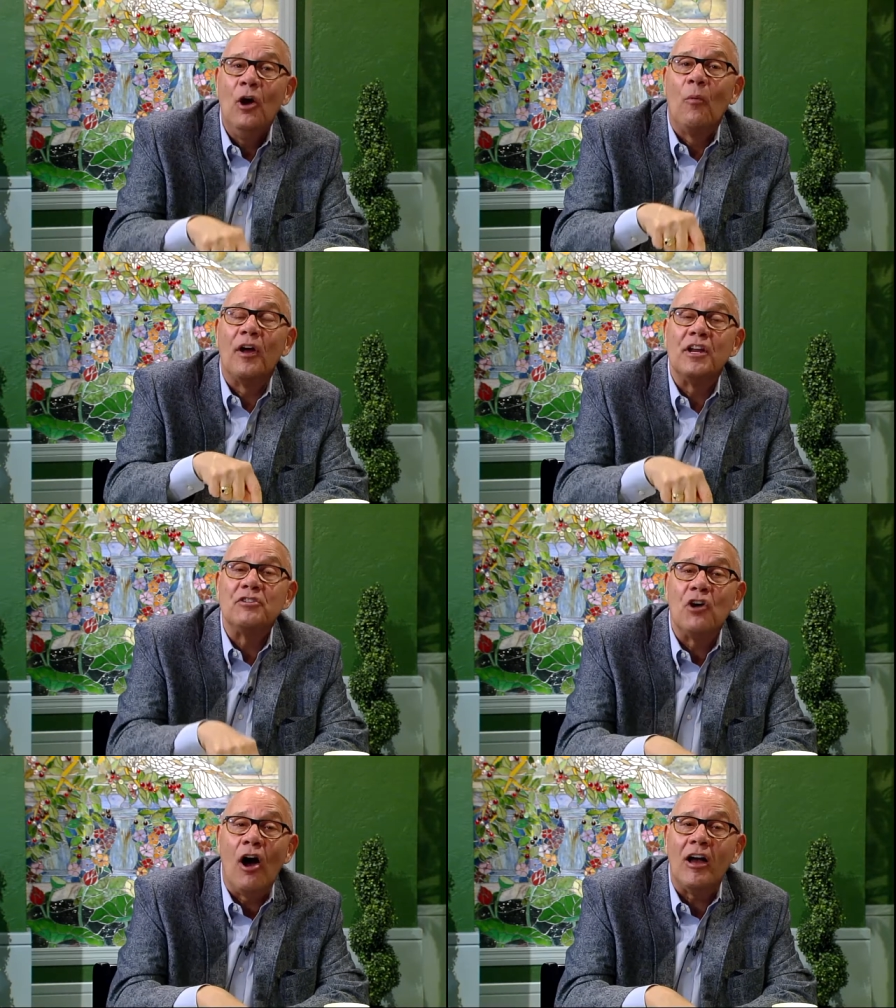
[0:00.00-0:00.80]
We're going to
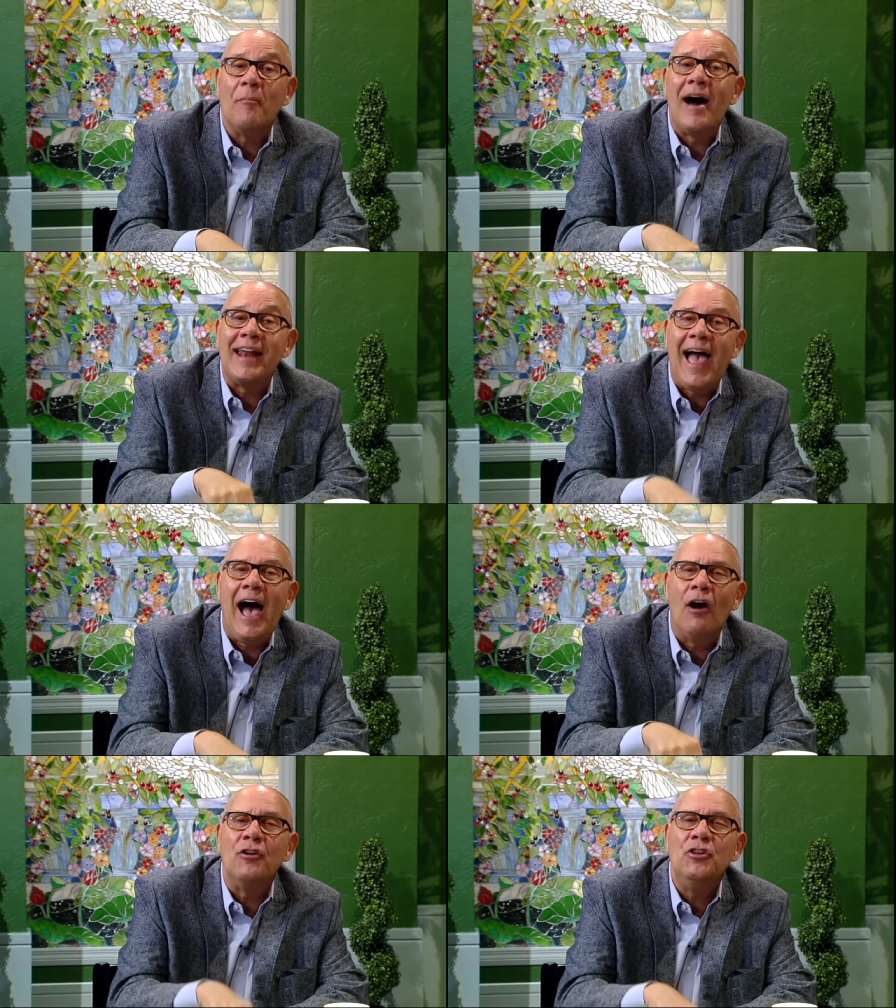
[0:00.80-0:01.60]
talk about
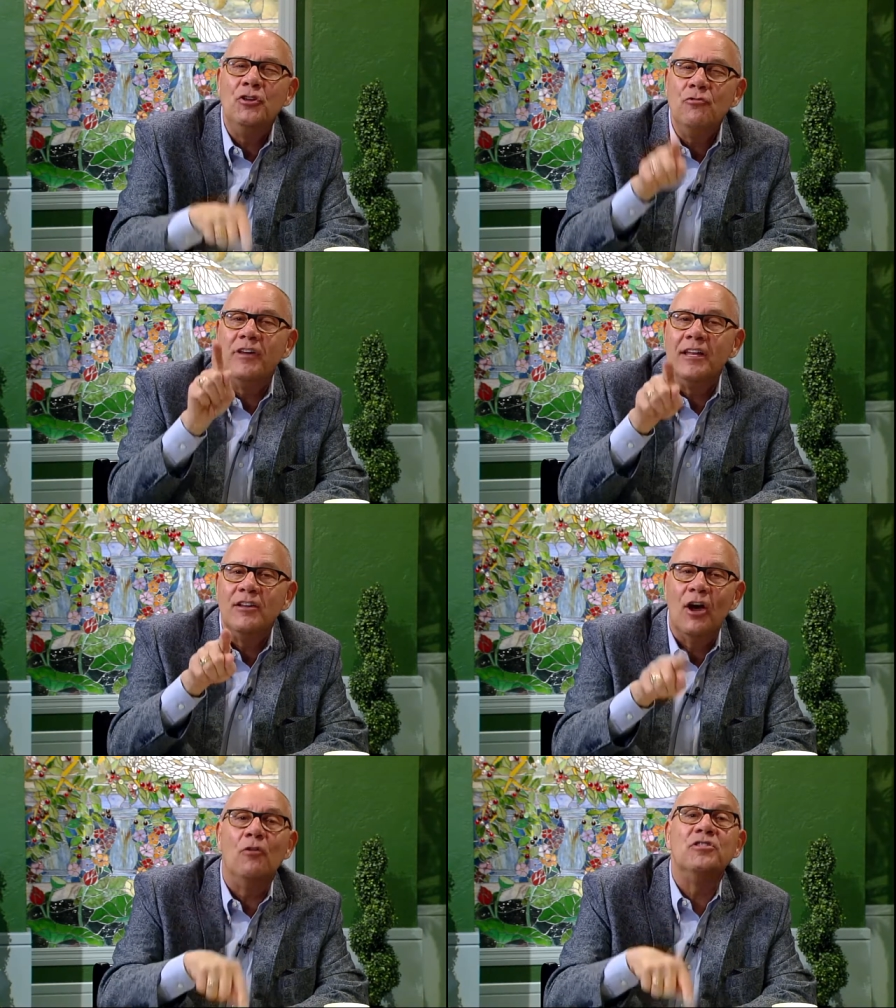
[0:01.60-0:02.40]
how you can
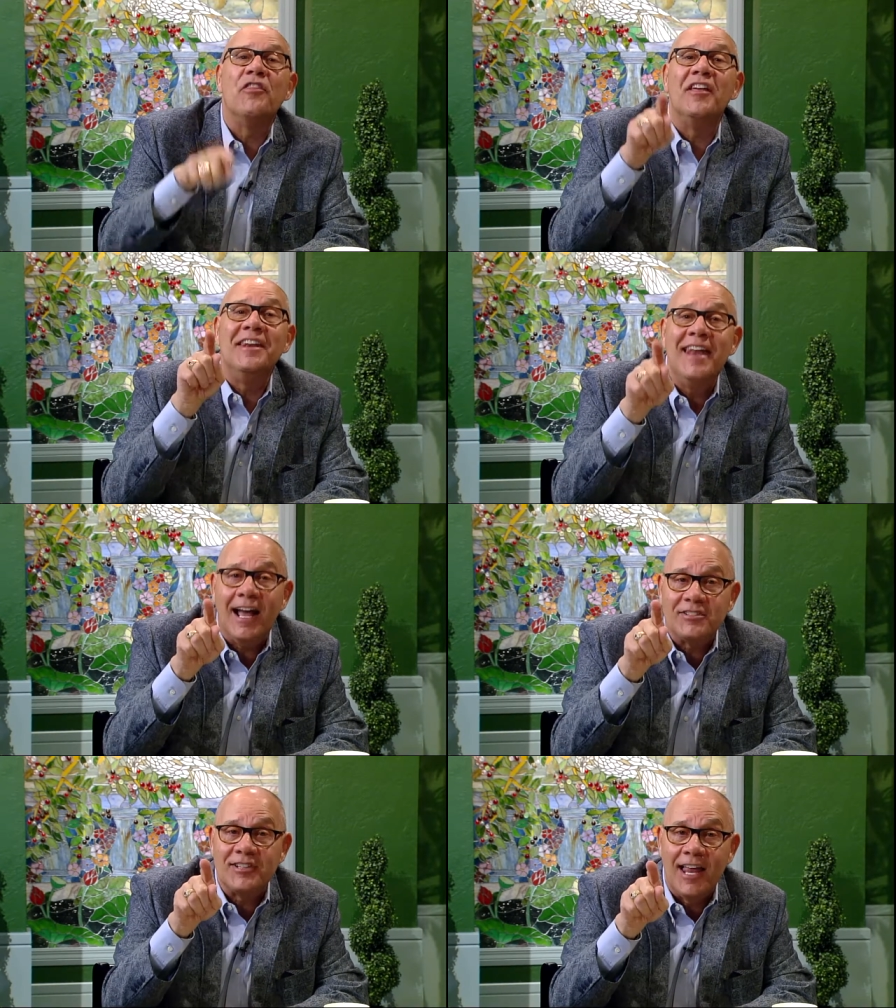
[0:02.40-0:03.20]
go to the
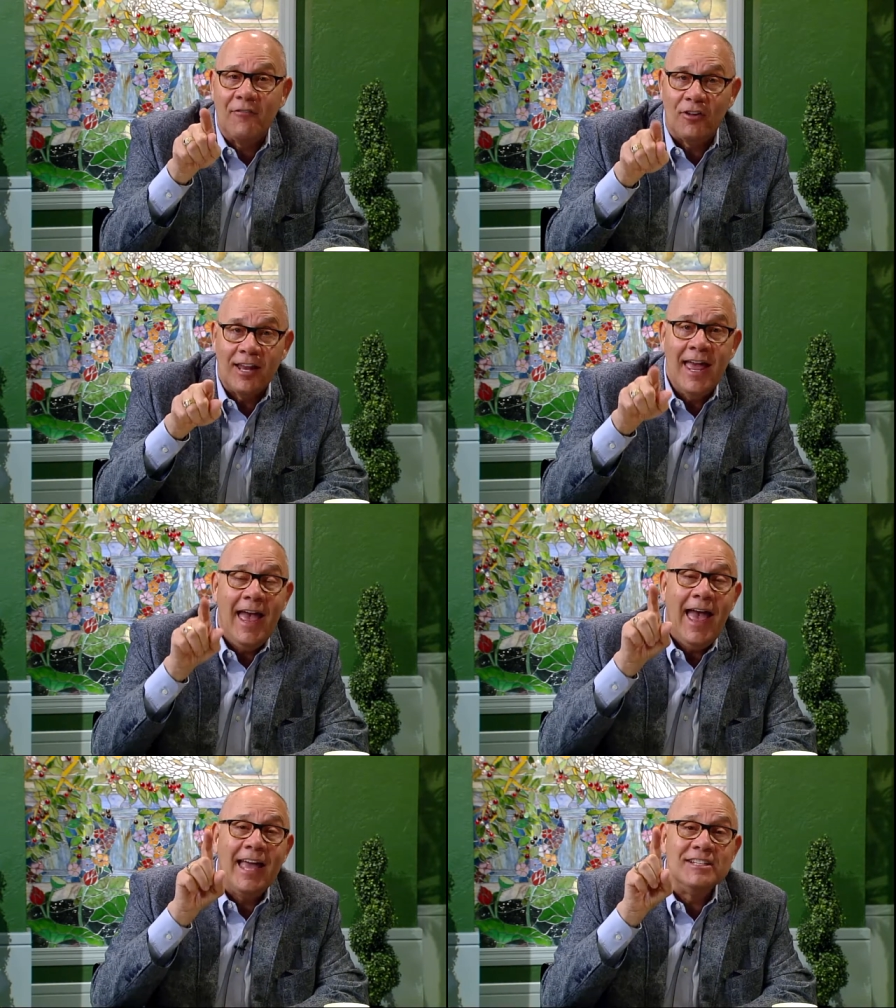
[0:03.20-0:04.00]
next level, yes,
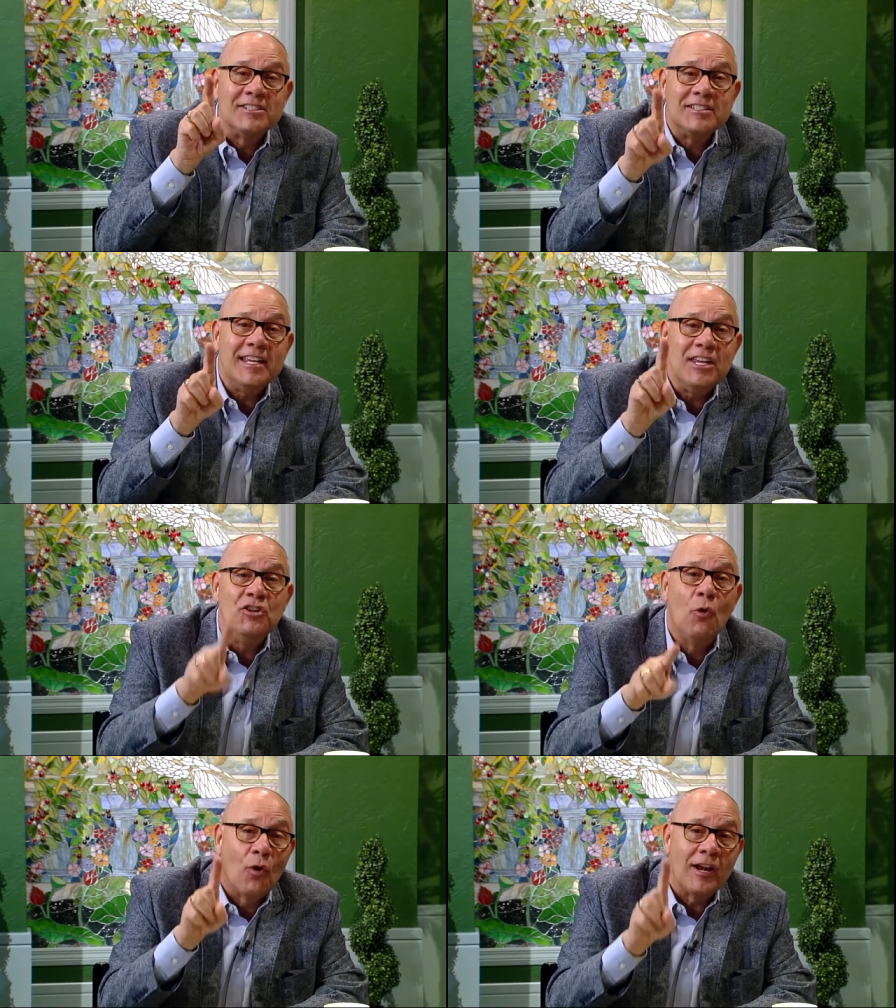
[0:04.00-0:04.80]
and see
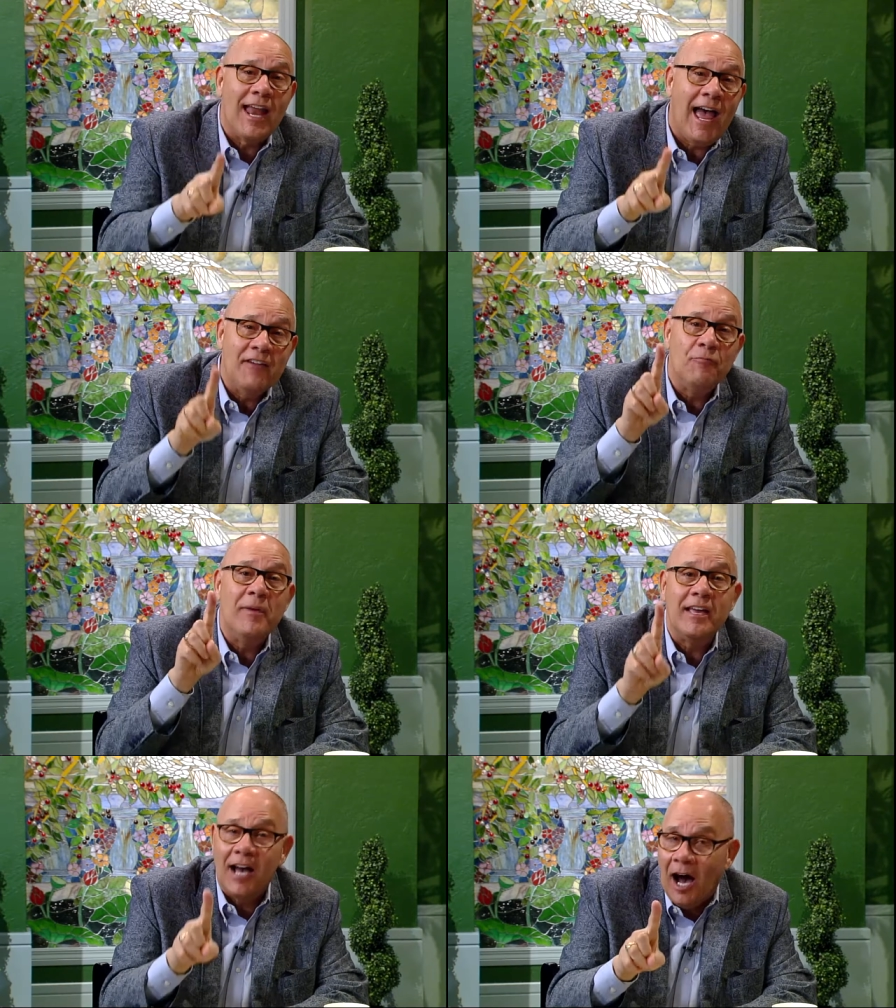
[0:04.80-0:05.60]
your life
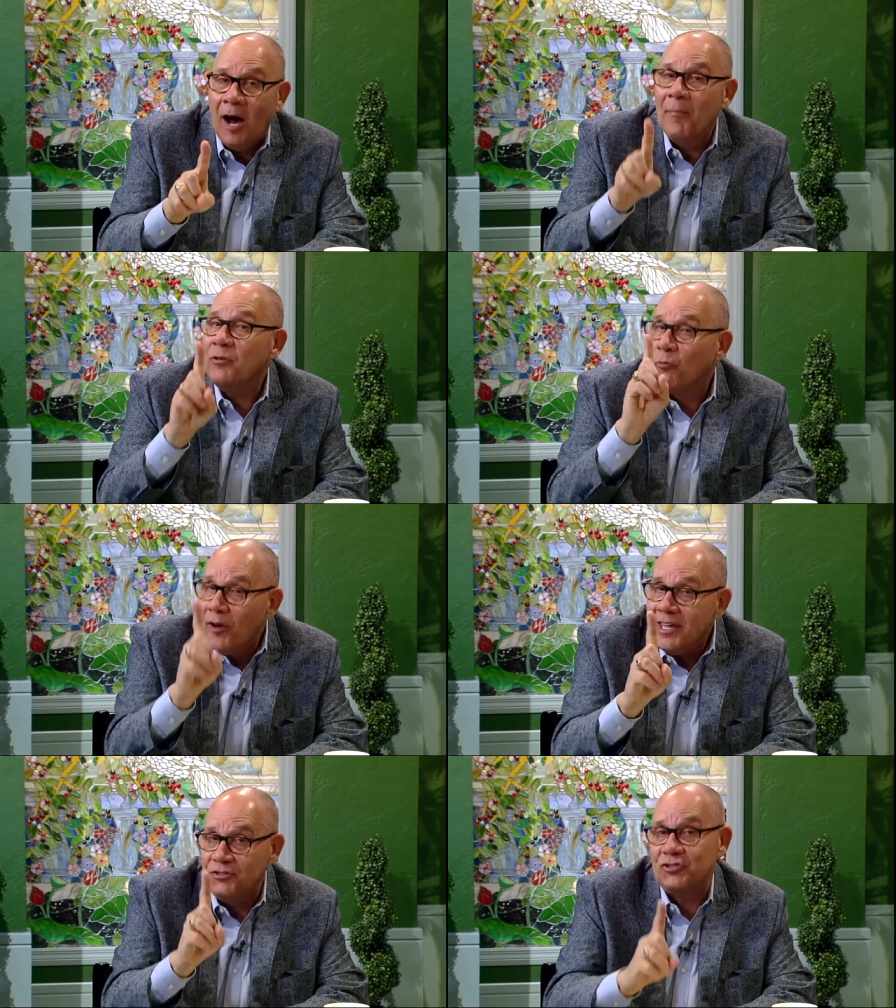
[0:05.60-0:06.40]
become and
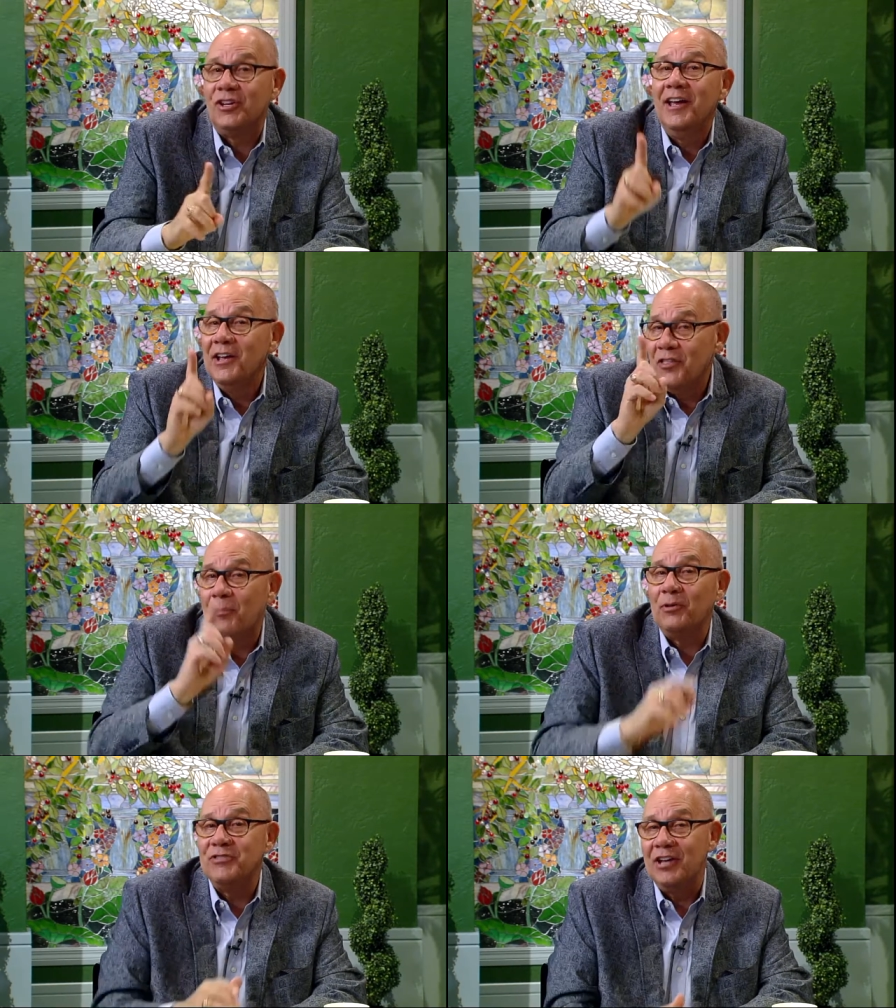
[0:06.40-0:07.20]
reach the
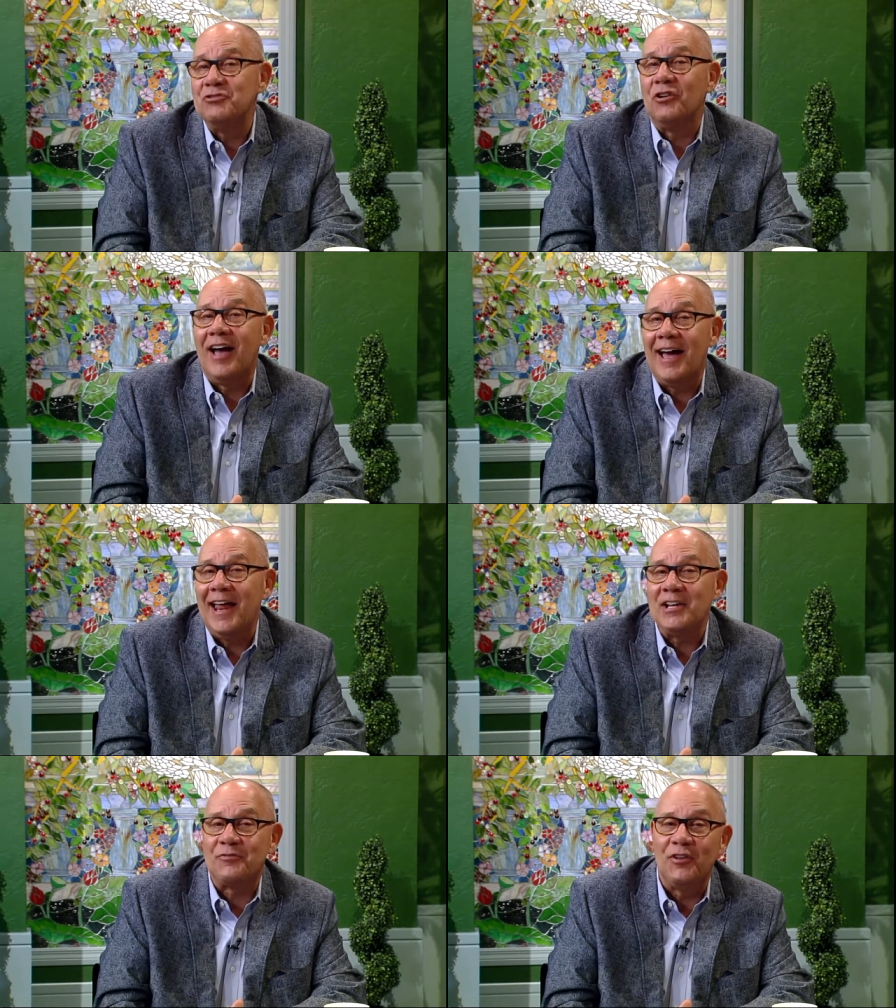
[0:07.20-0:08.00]
potential God
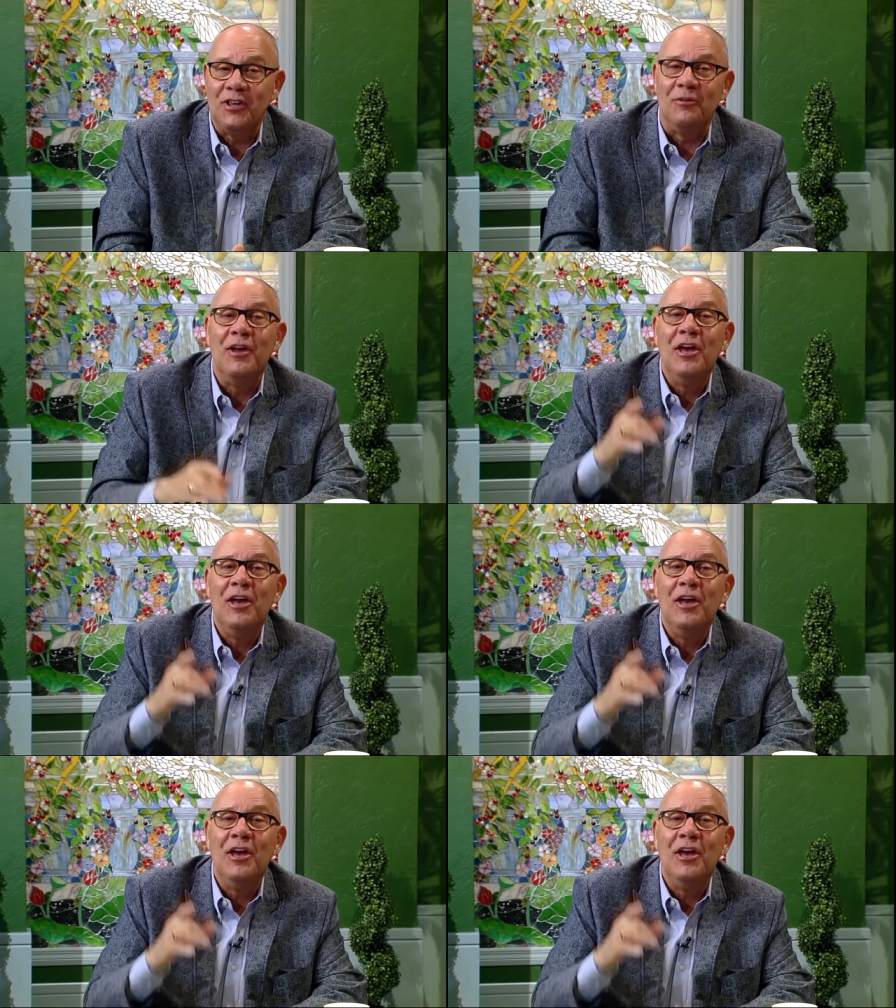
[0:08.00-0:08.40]
has for you.